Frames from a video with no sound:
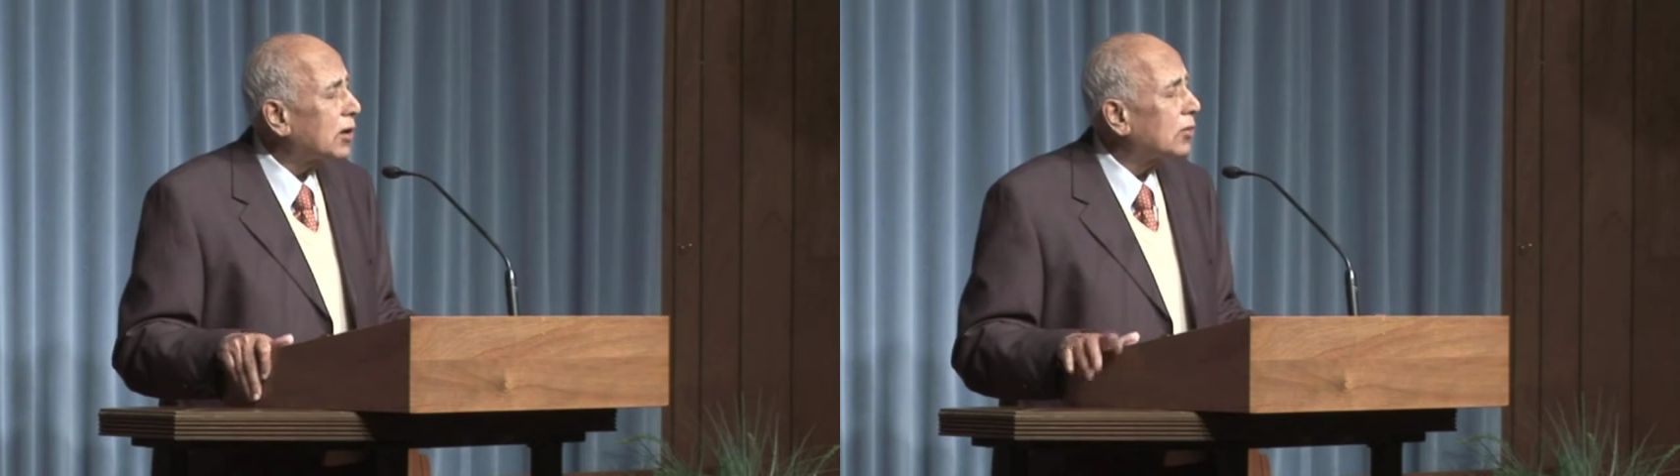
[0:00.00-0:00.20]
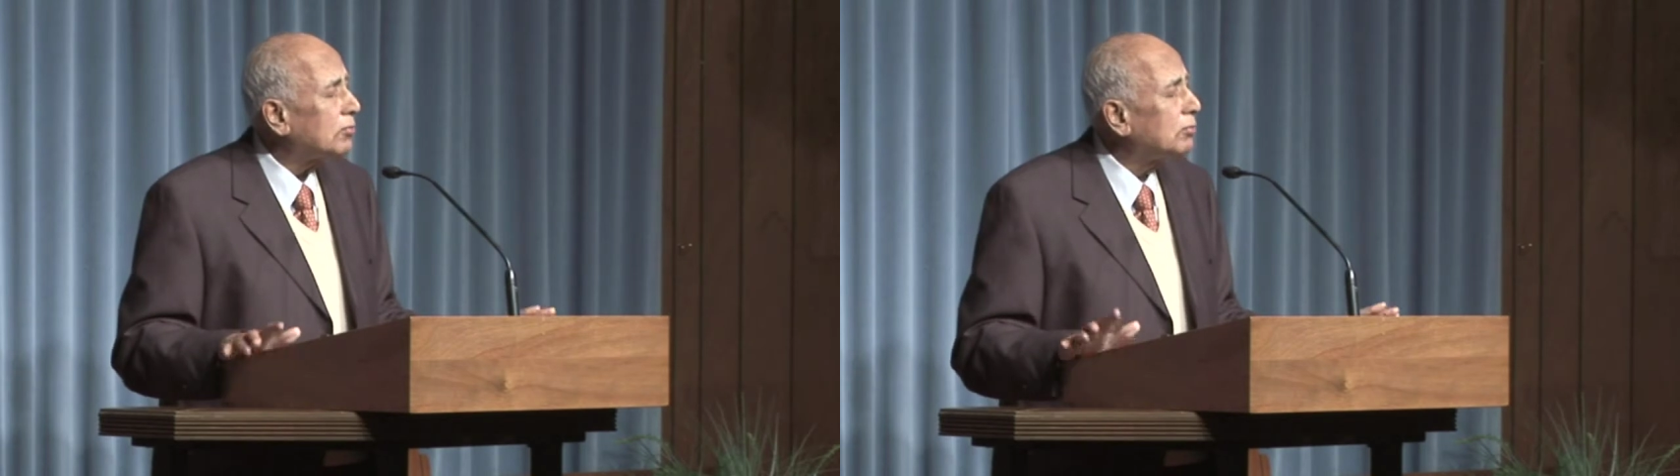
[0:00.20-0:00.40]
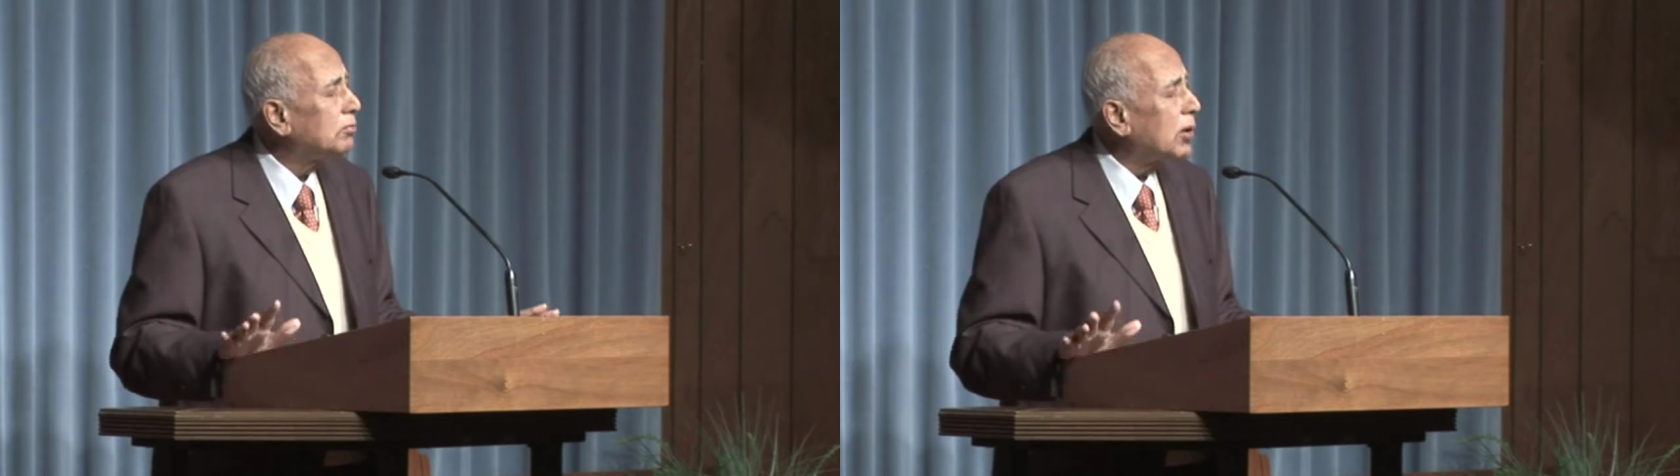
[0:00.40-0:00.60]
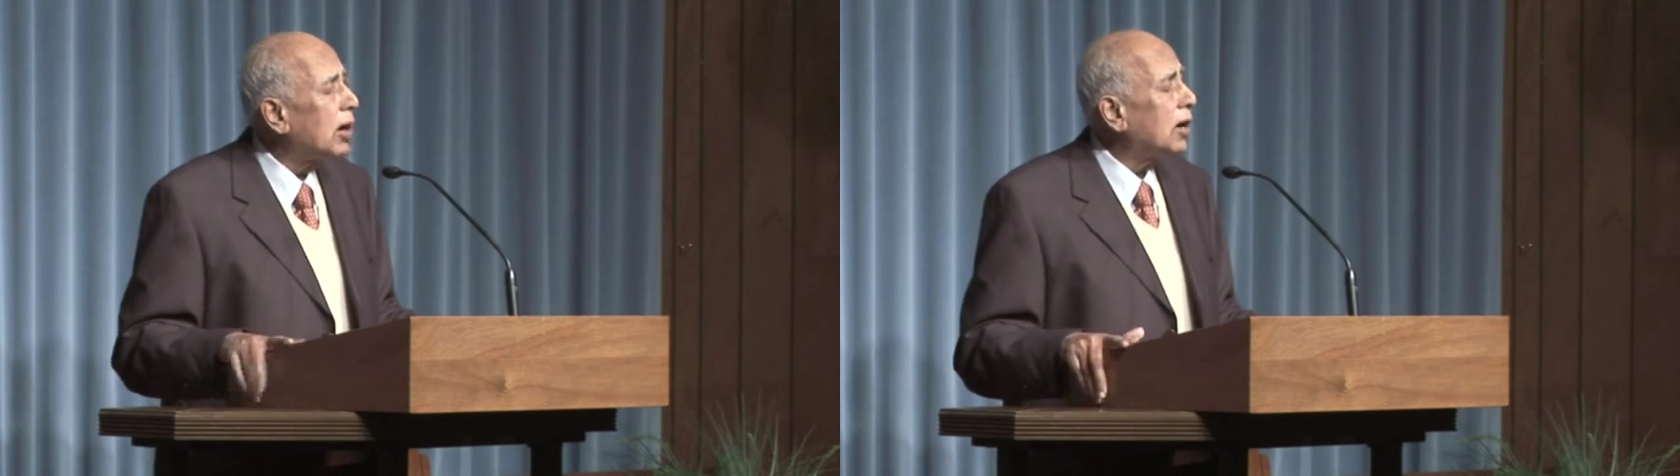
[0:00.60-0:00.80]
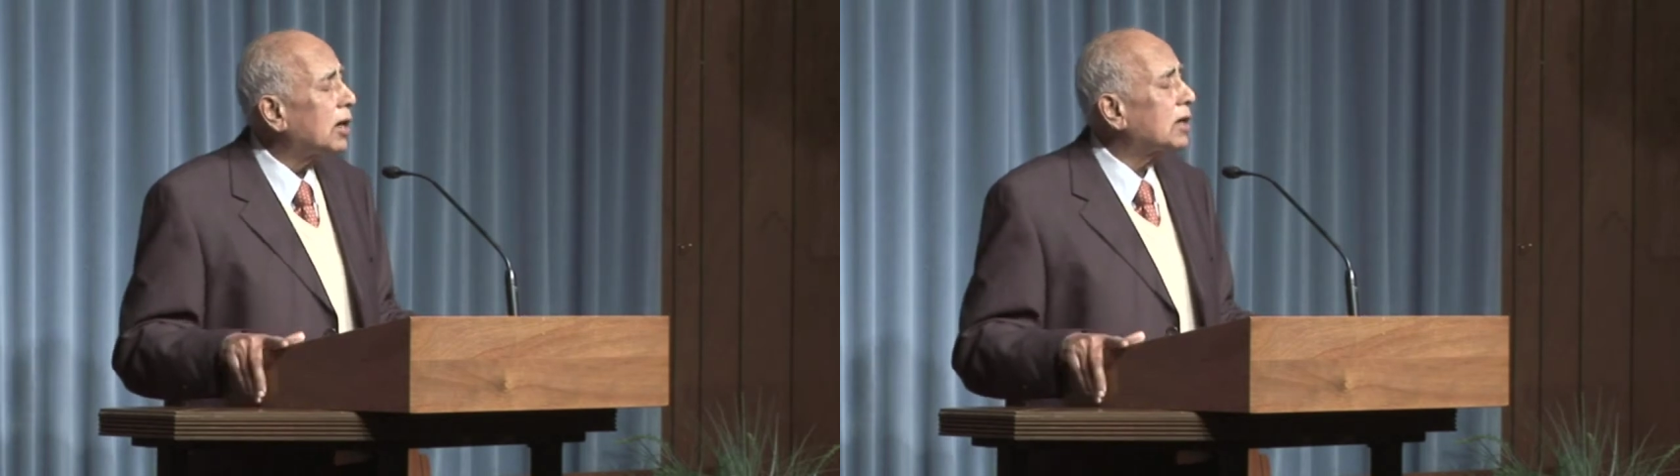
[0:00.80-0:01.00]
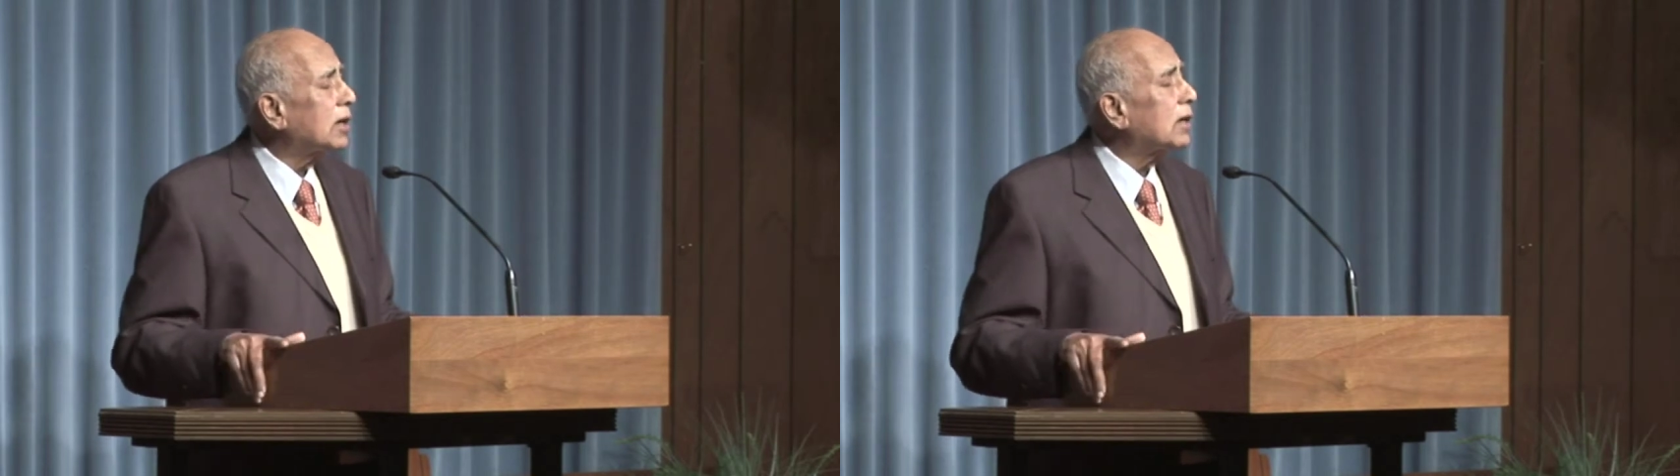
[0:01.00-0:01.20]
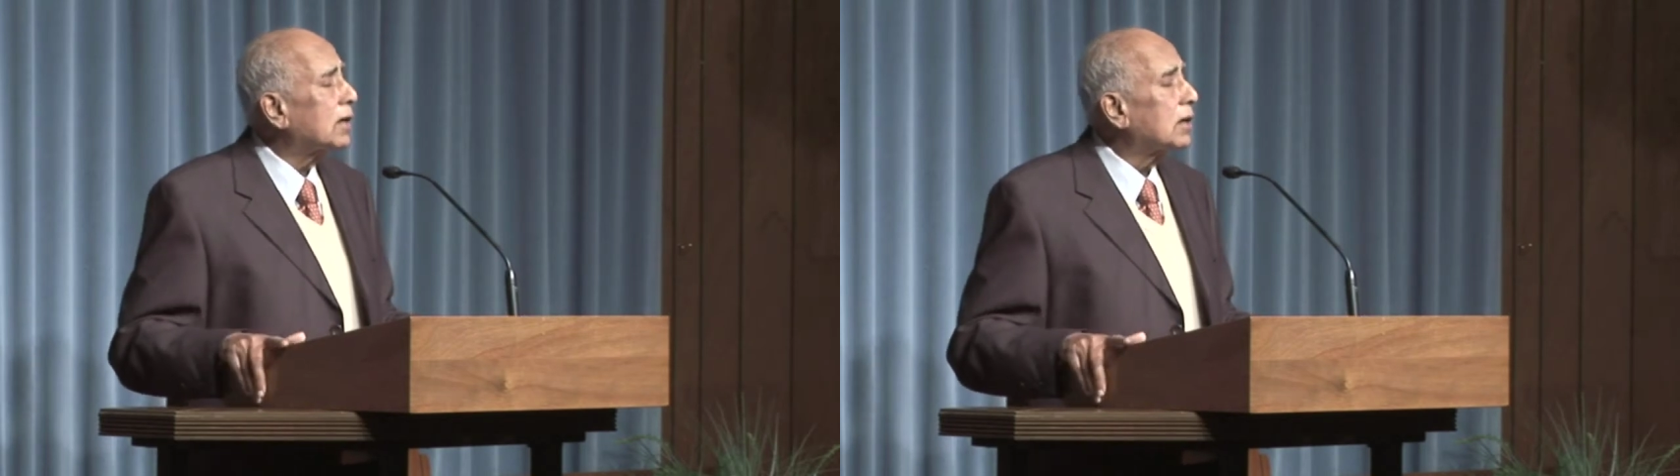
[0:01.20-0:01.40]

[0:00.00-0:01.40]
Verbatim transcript: are born